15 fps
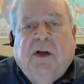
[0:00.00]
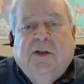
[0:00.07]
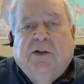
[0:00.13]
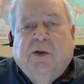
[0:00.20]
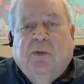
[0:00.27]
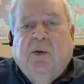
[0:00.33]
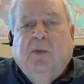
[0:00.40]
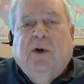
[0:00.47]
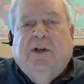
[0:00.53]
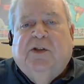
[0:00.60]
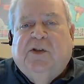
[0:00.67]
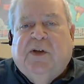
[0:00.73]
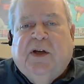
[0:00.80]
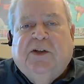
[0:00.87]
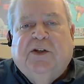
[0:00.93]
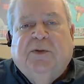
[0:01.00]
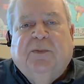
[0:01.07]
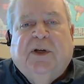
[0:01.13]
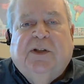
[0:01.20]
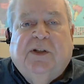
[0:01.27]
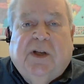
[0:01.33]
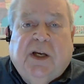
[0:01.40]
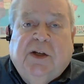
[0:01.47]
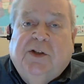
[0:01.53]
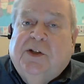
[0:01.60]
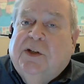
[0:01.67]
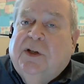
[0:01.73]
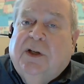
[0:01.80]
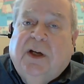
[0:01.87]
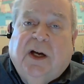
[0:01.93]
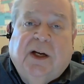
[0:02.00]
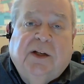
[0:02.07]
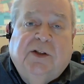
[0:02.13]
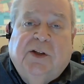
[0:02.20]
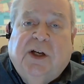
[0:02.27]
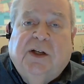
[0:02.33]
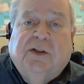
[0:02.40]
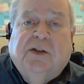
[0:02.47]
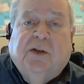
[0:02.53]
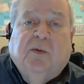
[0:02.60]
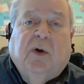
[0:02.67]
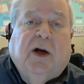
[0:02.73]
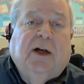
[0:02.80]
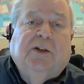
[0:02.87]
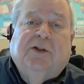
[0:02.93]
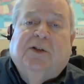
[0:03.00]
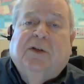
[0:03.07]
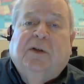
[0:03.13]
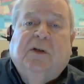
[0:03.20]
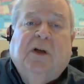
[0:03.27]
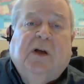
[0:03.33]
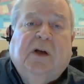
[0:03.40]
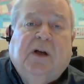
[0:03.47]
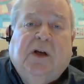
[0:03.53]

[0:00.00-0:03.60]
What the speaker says: So we went station by station and got a chance to watch, and